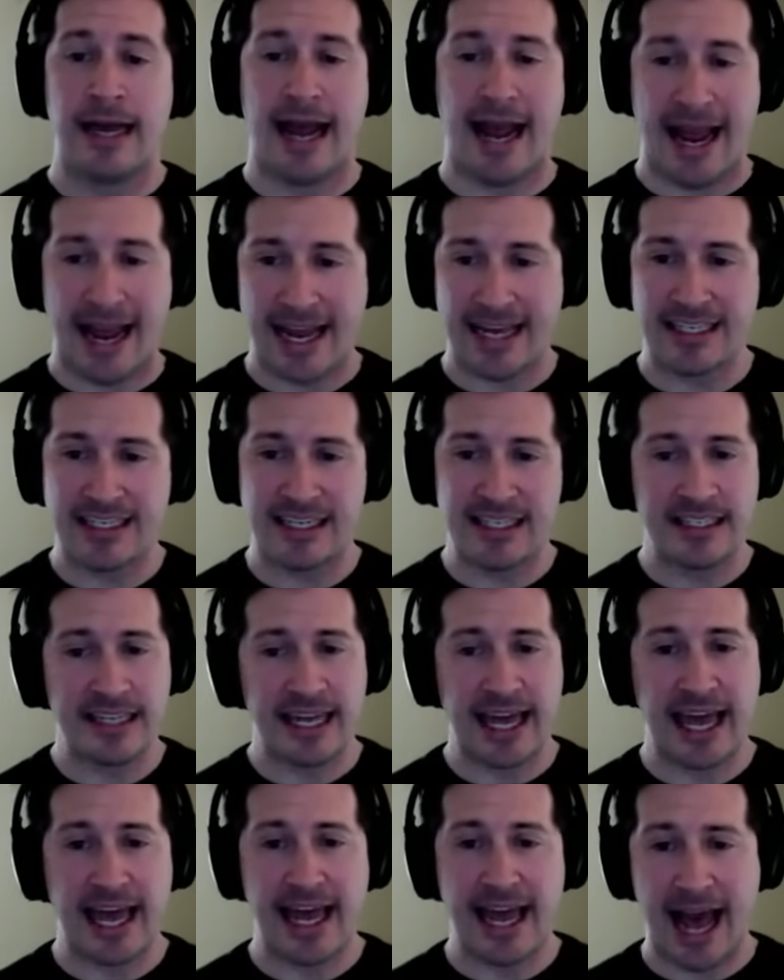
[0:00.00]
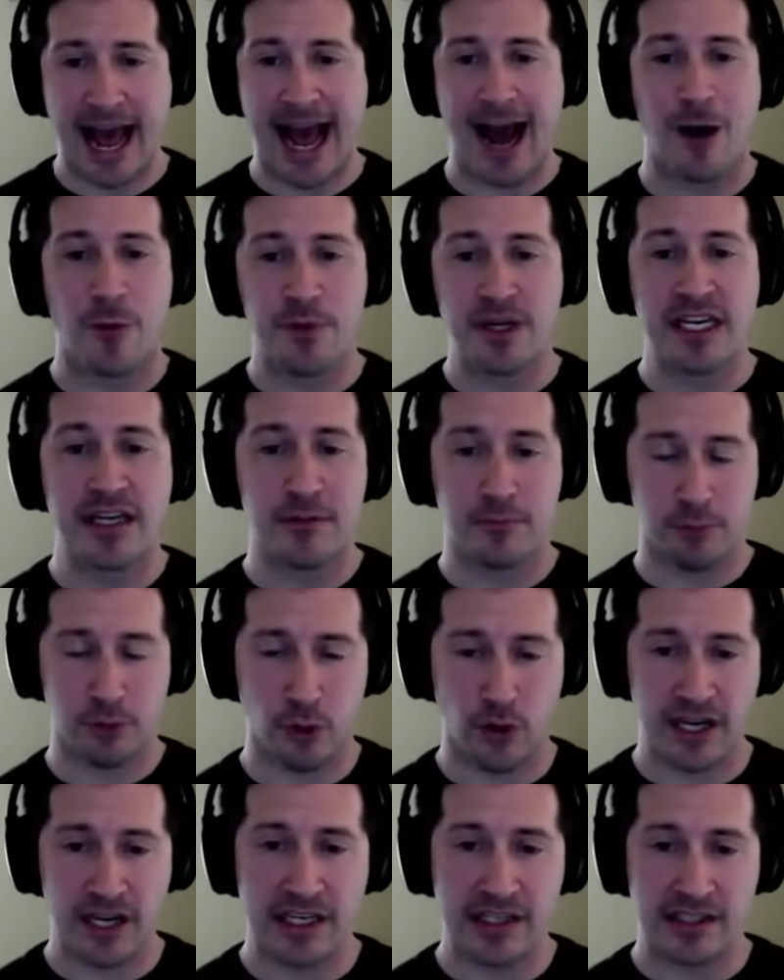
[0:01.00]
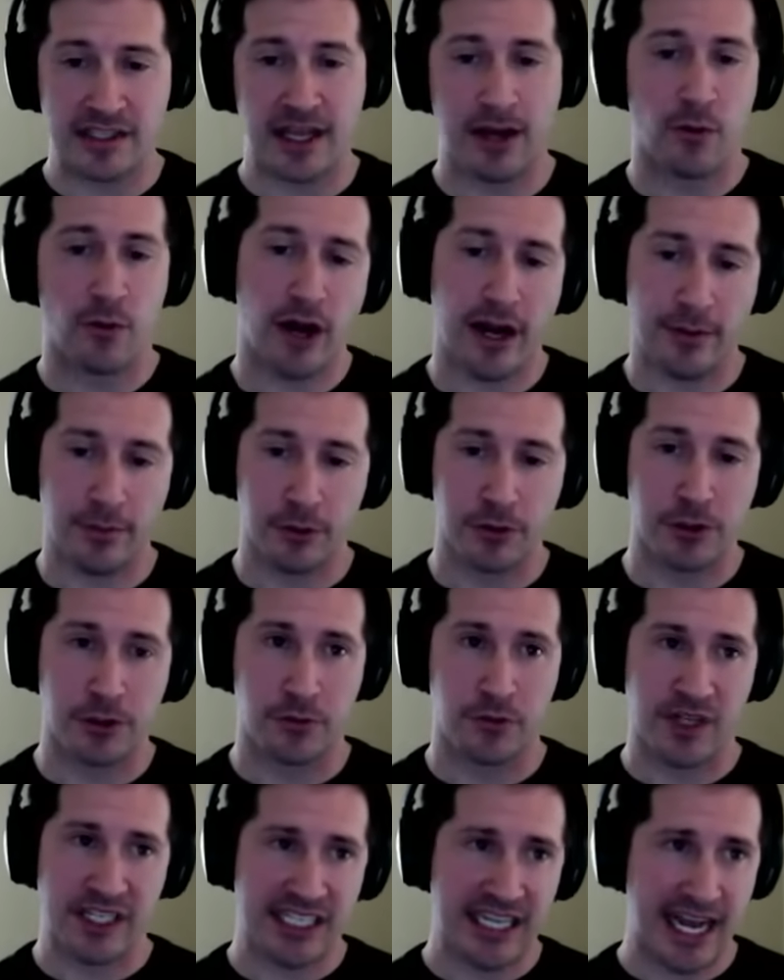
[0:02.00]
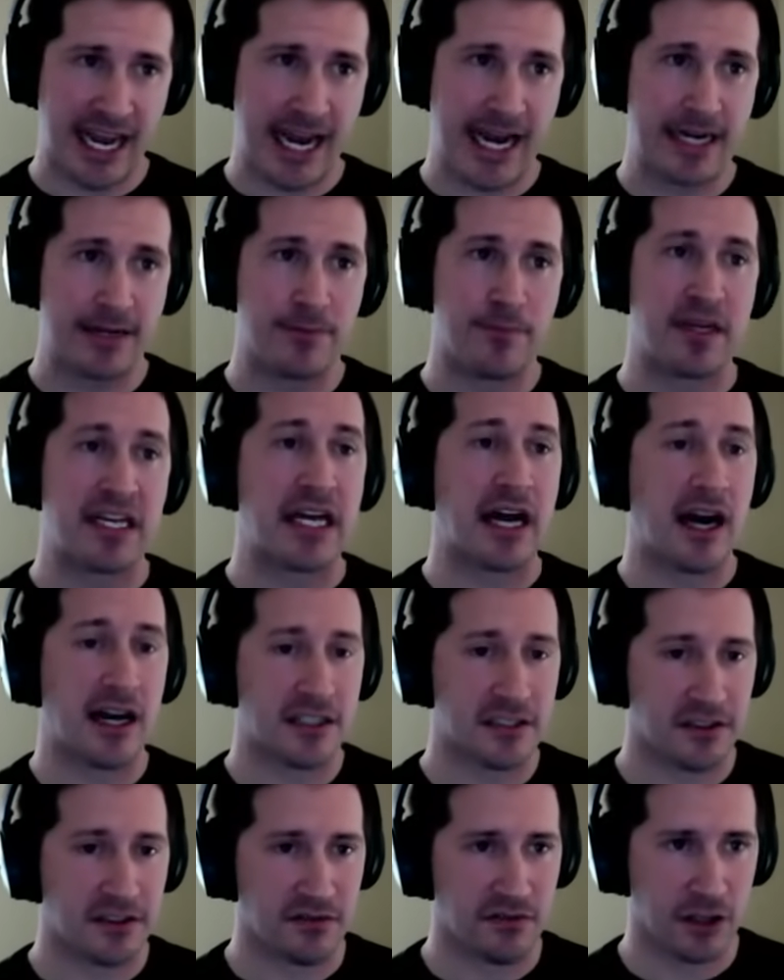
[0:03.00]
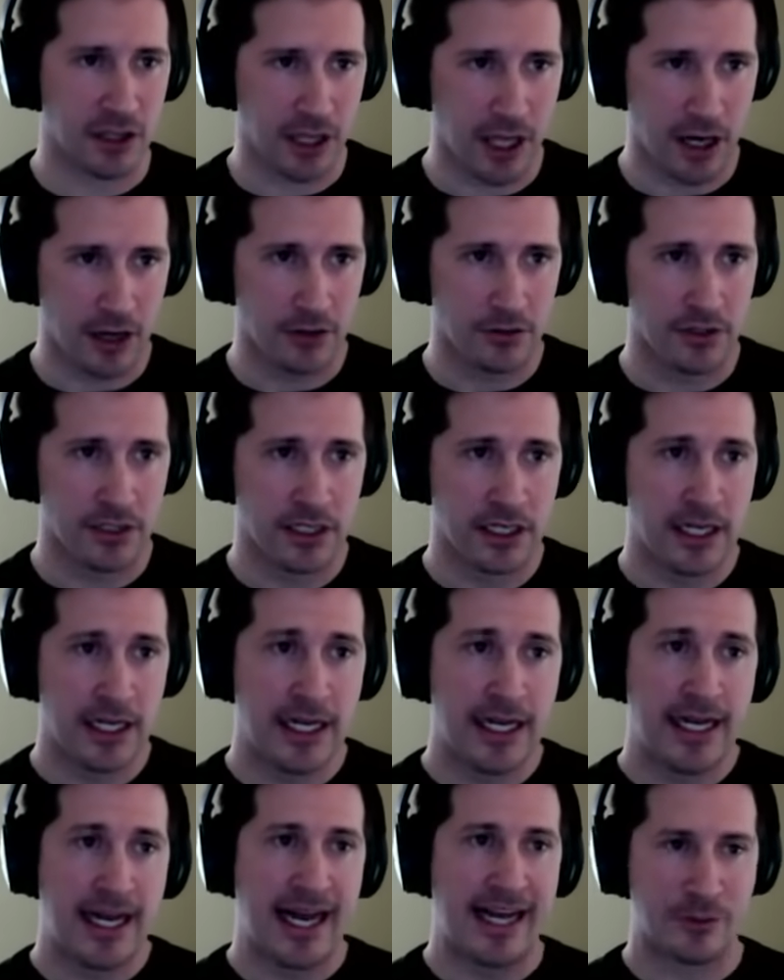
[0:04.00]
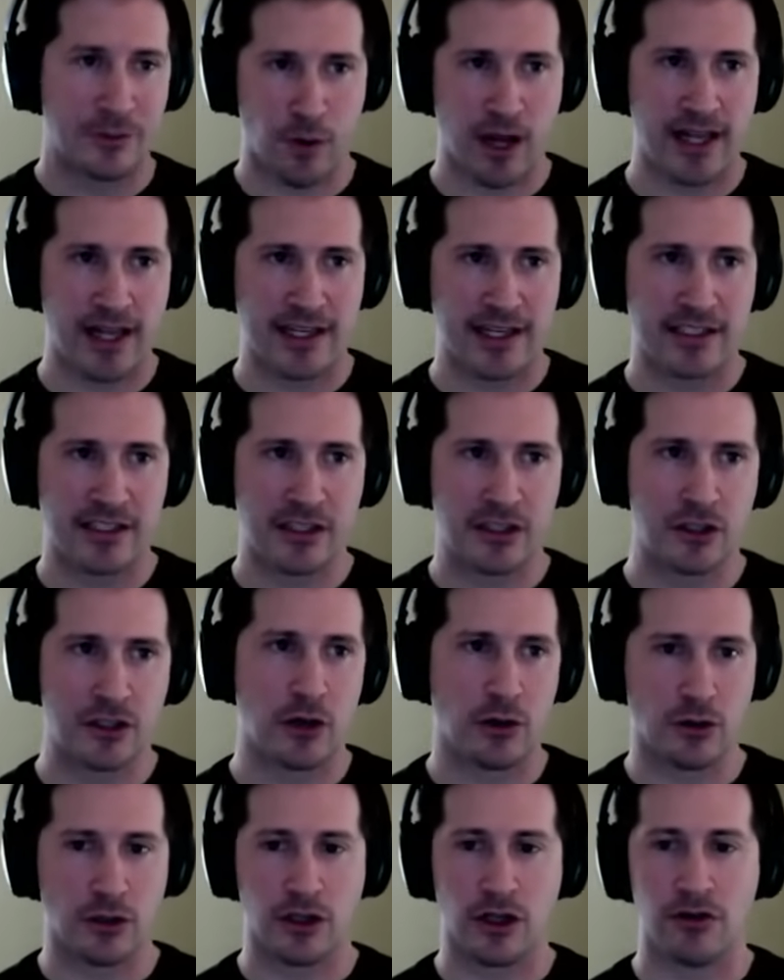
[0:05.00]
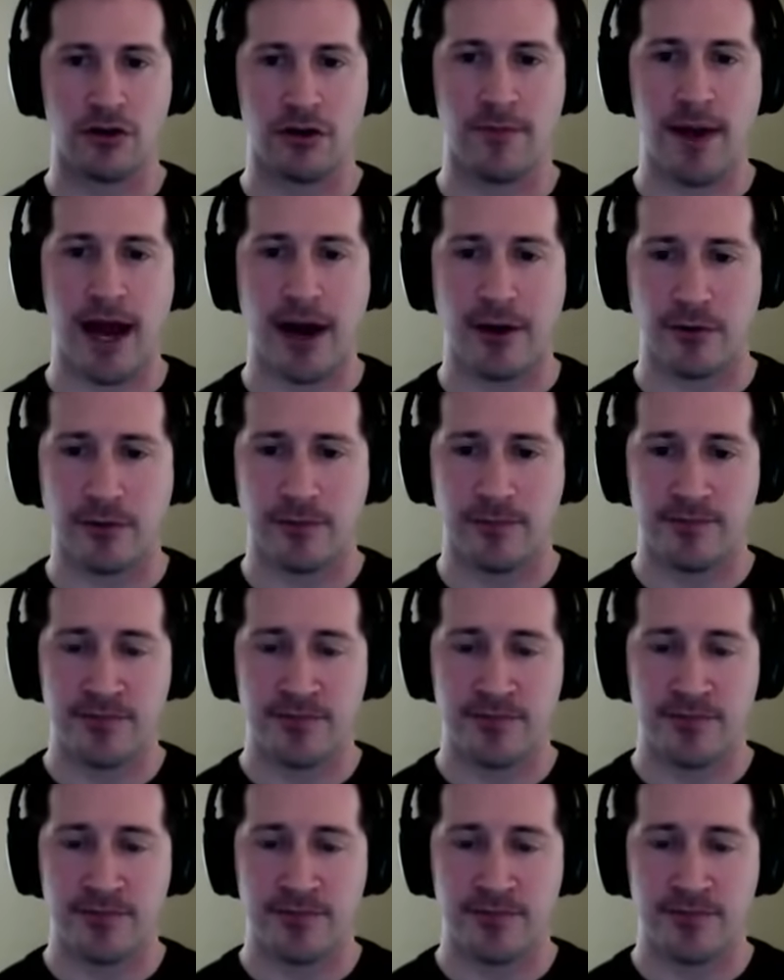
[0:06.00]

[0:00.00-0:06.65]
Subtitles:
and indicate how many employees they were able to retain because of the loan, as well as the total loan amount.